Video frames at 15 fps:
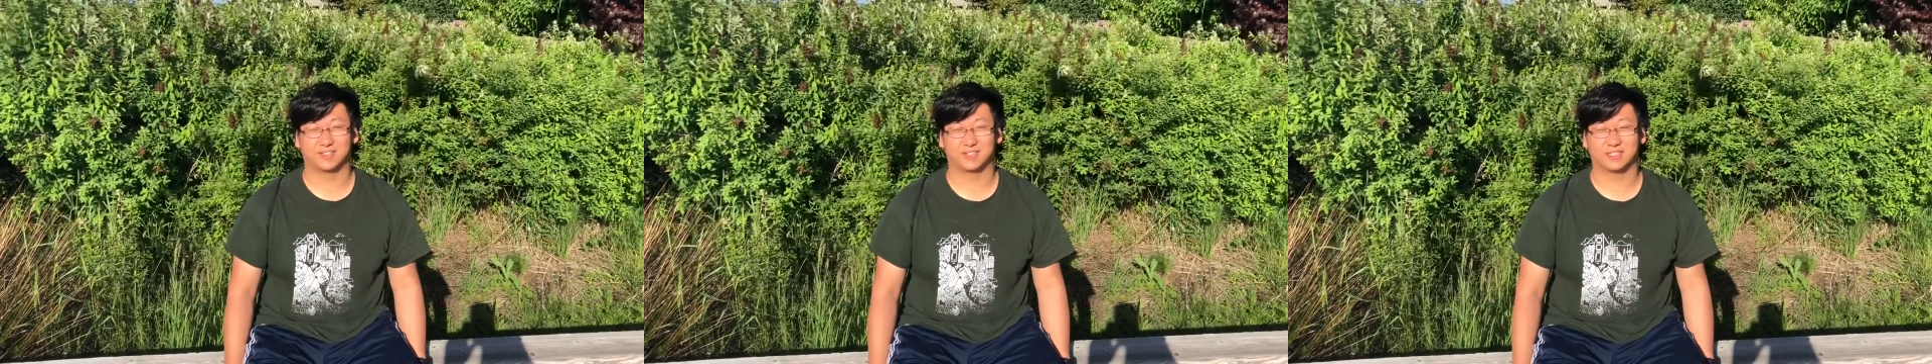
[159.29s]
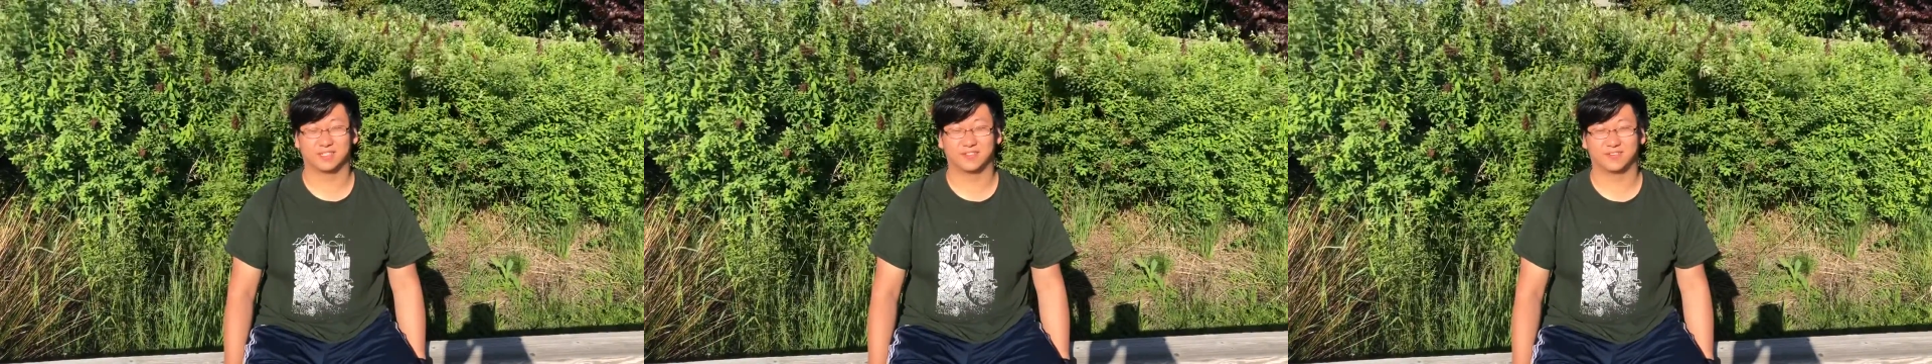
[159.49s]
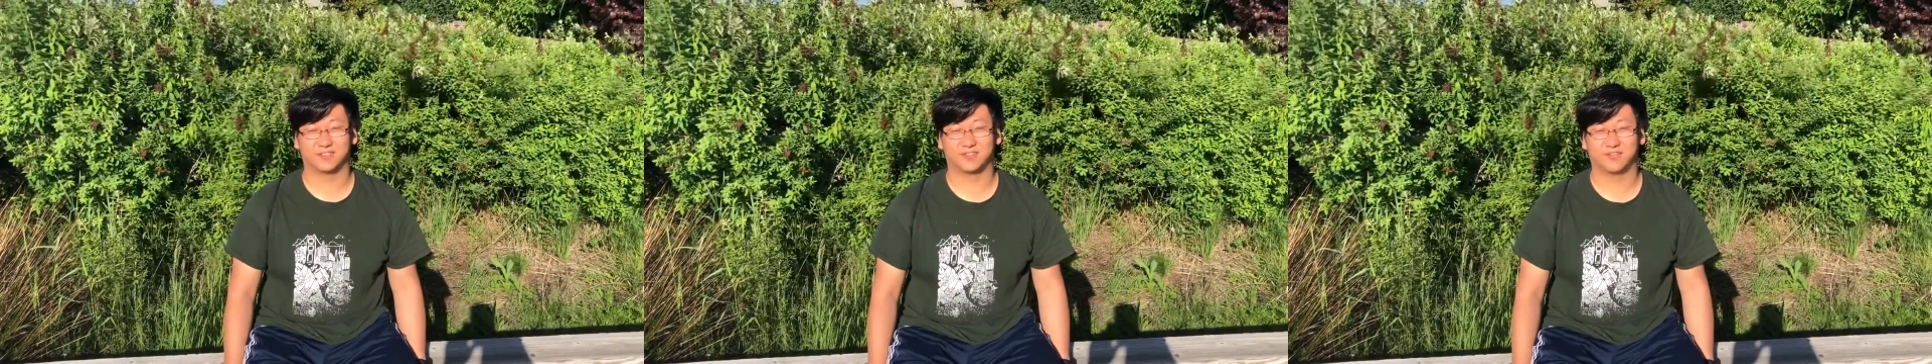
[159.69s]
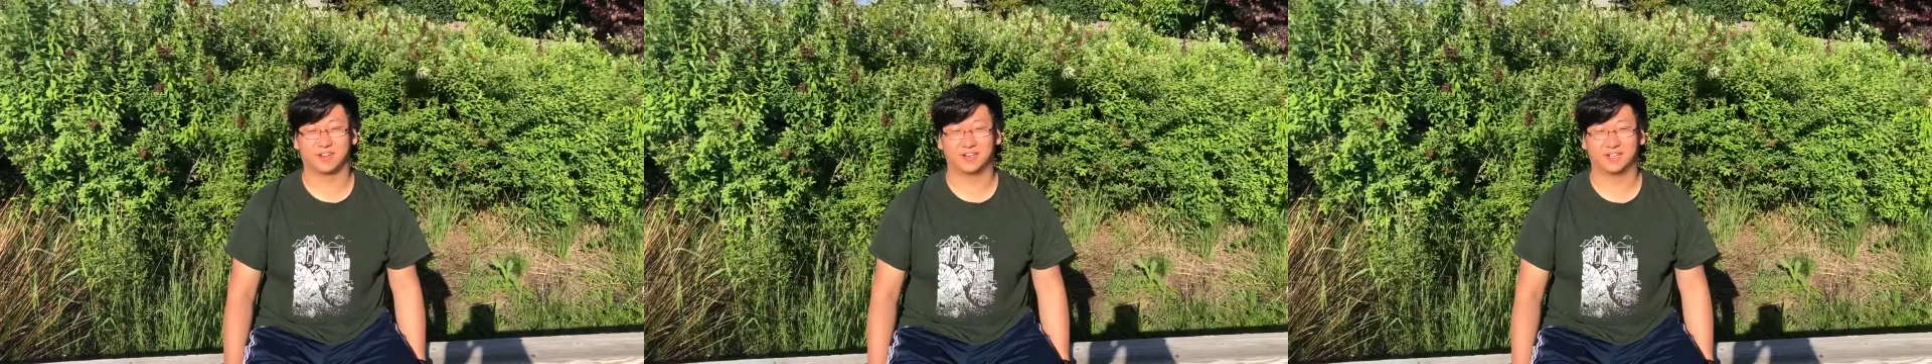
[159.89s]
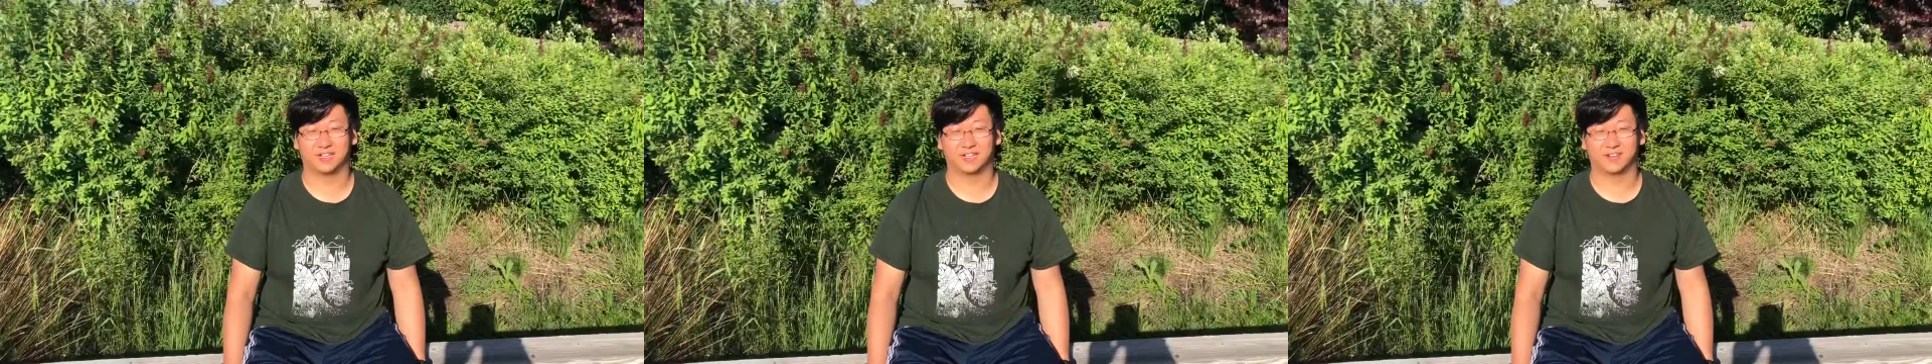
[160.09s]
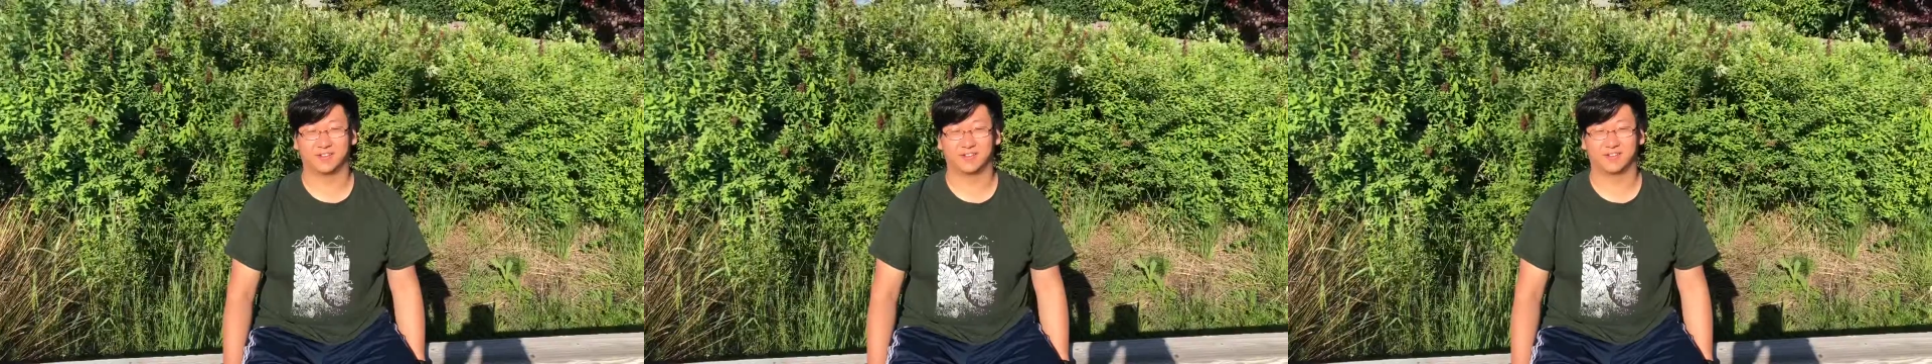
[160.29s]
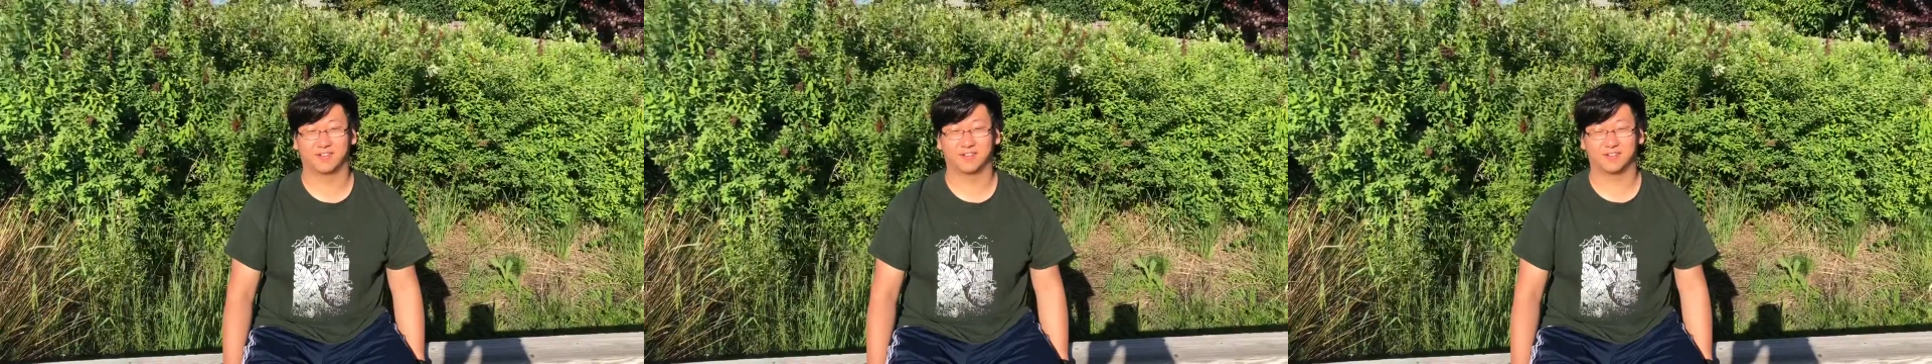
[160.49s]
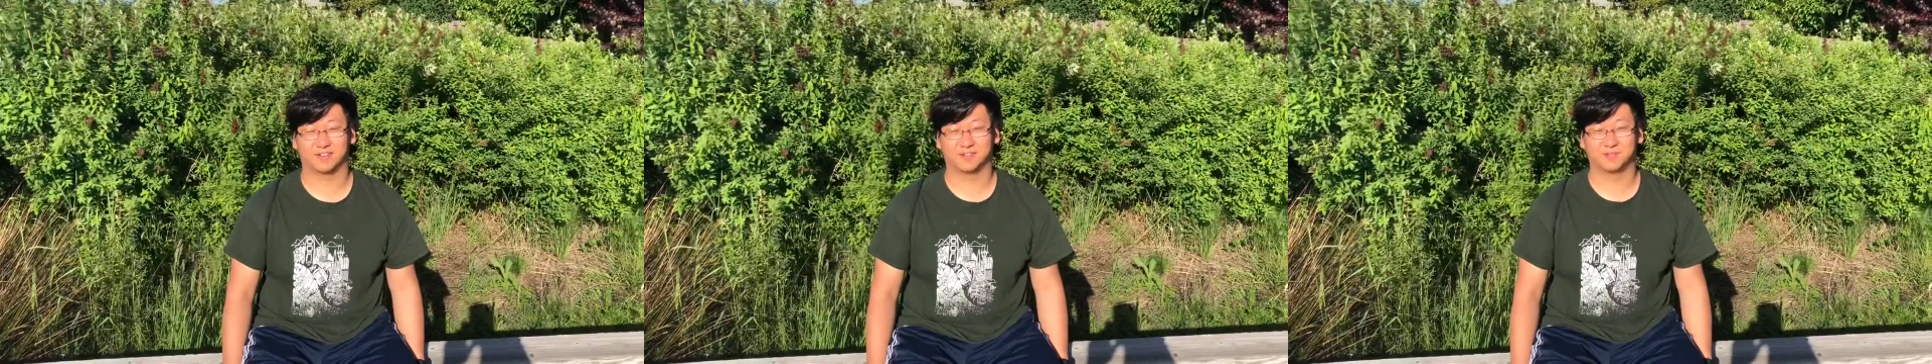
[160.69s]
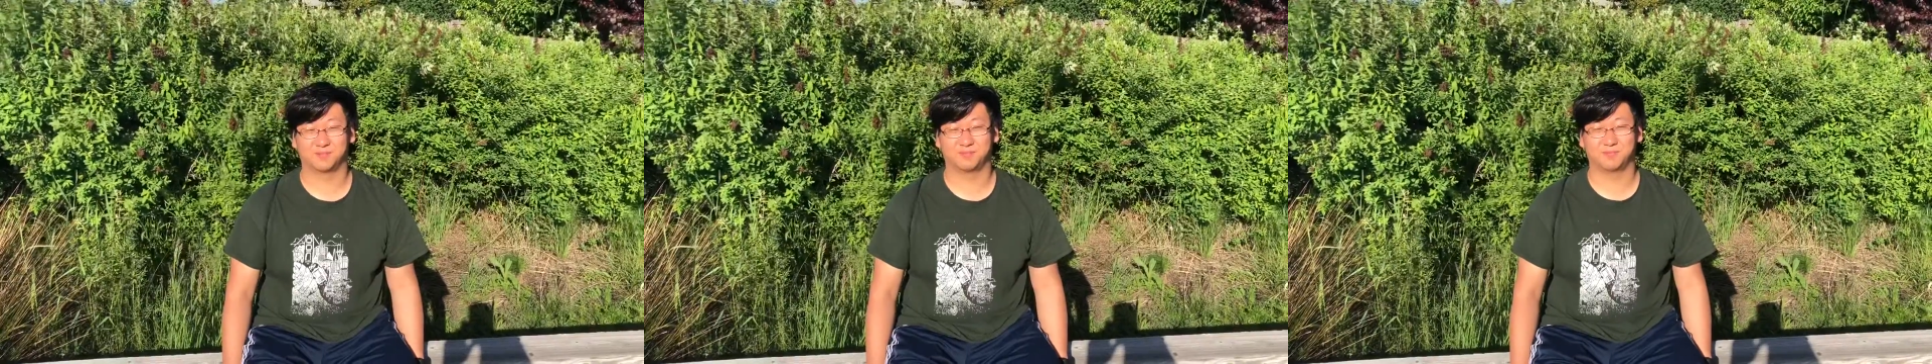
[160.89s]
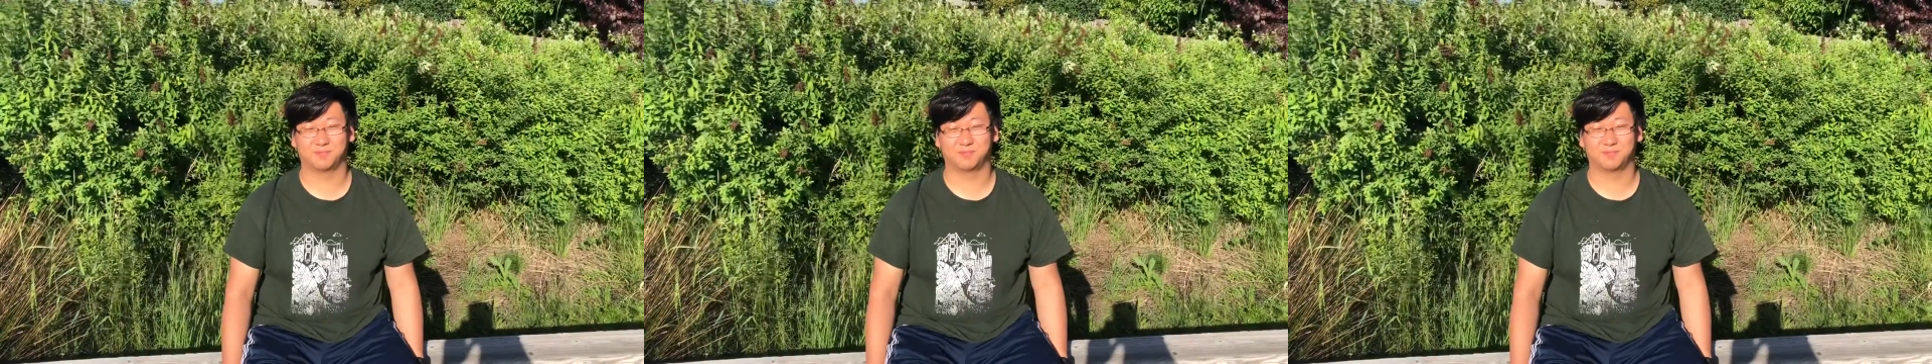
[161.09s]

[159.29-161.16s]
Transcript: receives funding through